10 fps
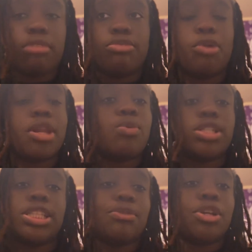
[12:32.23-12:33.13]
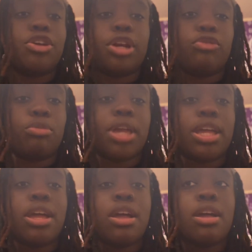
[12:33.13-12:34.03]
Nobody wants to live with a dirty
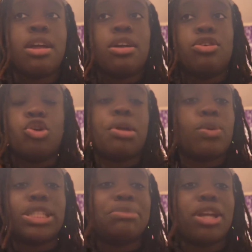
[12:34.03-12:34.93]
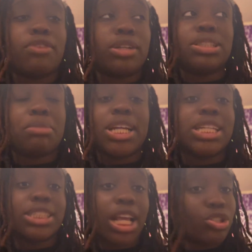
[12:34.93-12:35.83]
roommate. Nobody wants to be around somebody
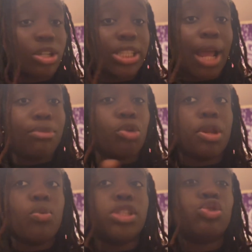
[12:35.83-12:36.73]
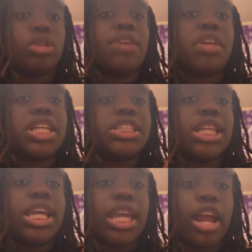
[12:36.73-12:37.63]
that stinks all the time. Nobody wants to live in a
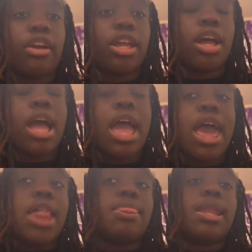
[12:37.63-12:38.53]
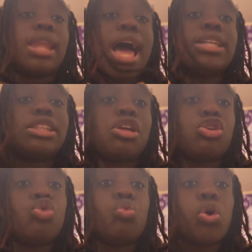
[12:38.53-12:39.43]
stinky area. And the last thing
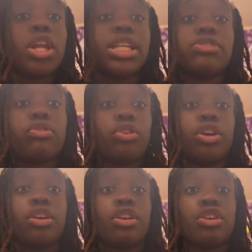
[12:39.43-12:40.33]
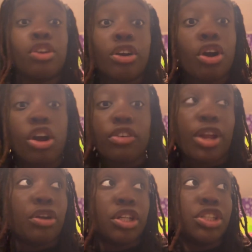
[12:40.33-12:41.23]
you want is for your RA
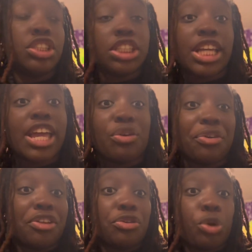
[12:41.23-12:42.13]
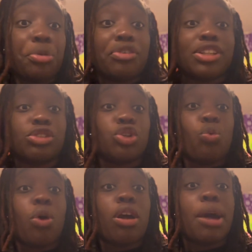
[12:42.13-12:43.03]
or your GA or the dorm director to
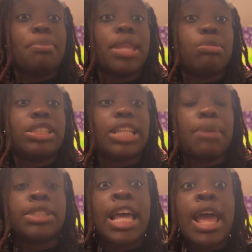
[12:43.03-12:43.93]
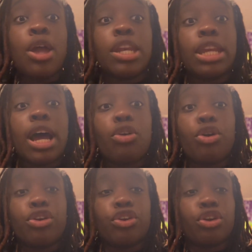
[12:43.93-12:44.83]
walk up them steps, knock
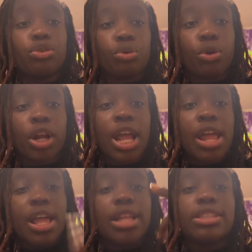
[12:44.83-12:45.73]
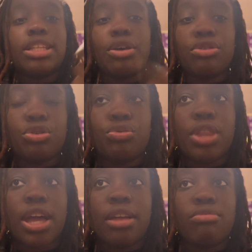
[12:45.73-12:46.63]
on your door, and tell you
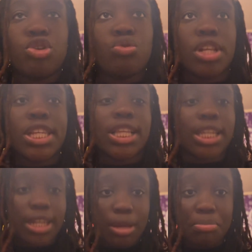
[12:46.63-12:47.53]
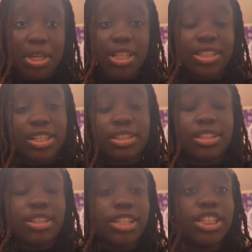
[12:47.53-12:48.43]
that you need to clean up because this is
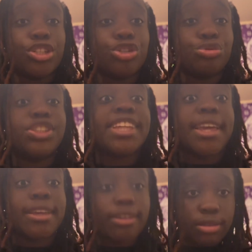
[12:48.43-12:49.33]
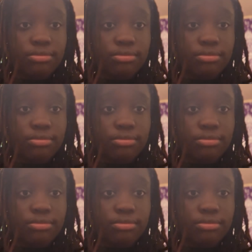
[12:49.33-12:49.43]
disgusting and you stink.